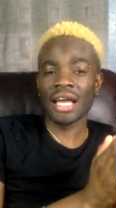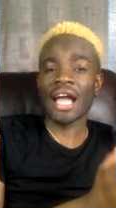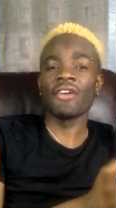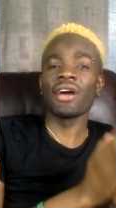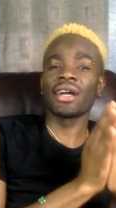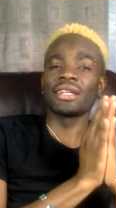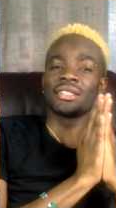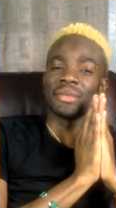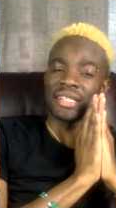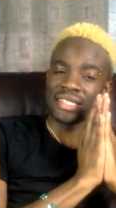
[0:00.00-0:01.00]
I rather
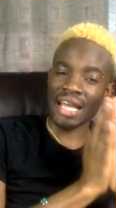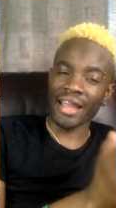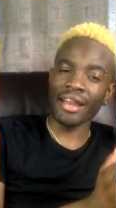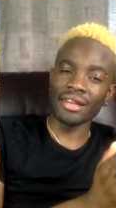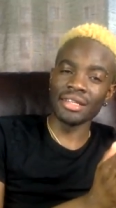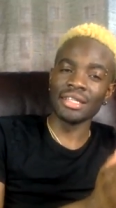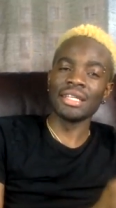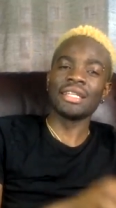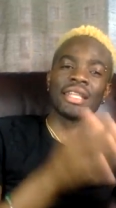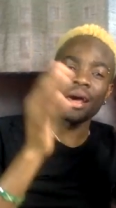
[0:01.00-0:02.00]
to be tired
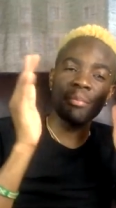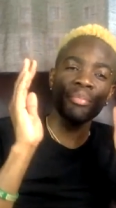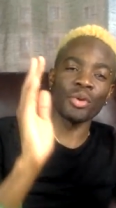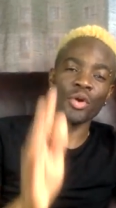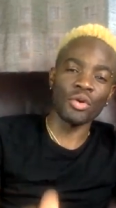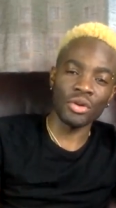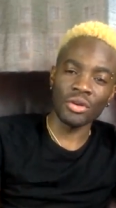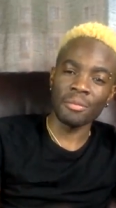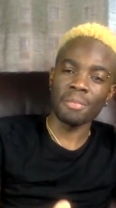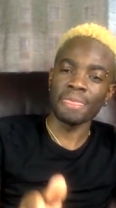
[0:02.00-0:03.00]
than broke.
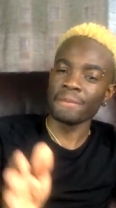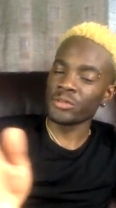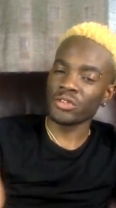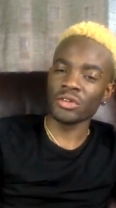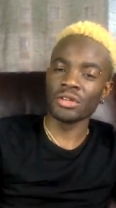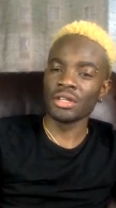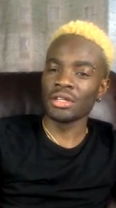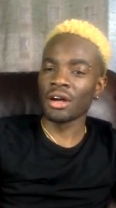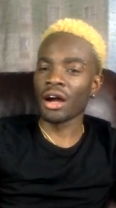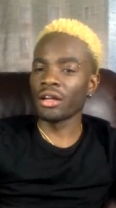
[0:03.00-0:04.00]
So
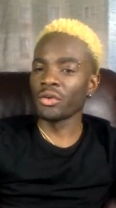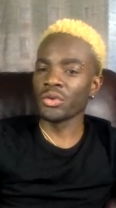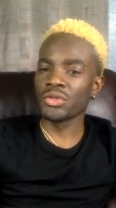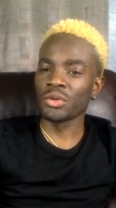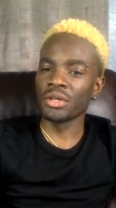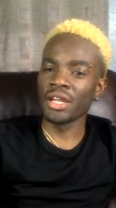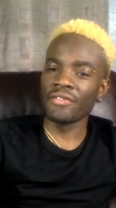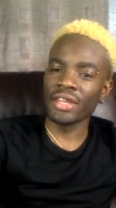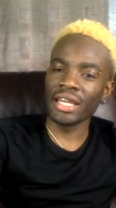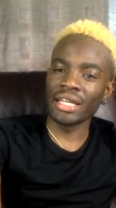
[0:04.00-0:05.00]
all those out there,
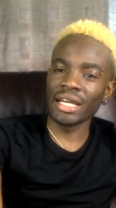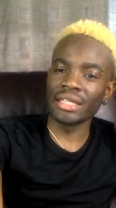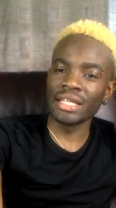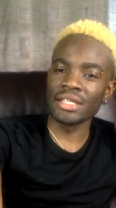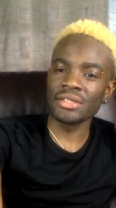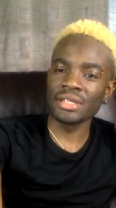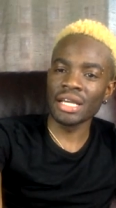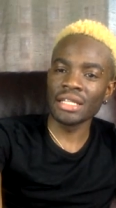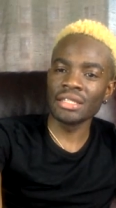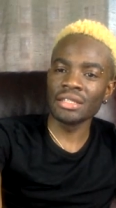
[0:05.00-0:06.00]
if you can attest to
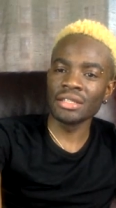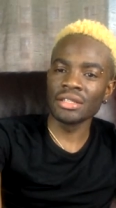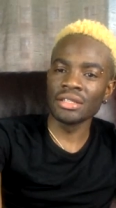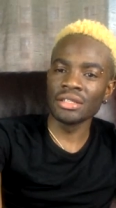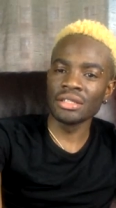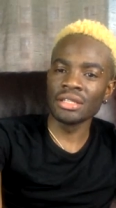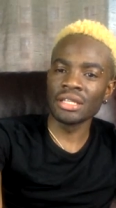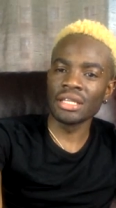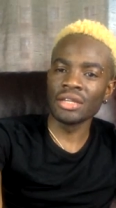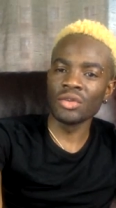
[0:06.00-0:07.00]
that, you,
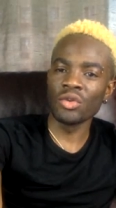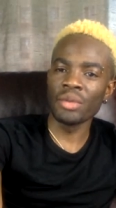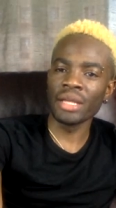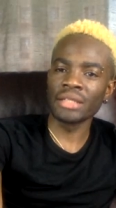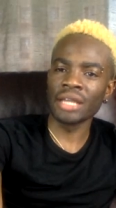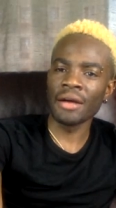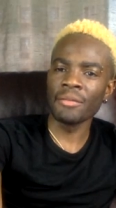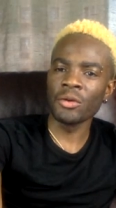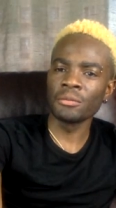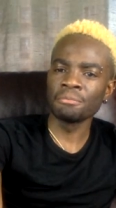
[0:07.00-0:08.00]
you know me I talk
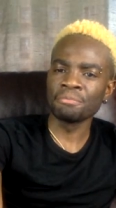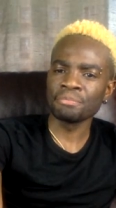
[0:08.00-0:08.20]
about.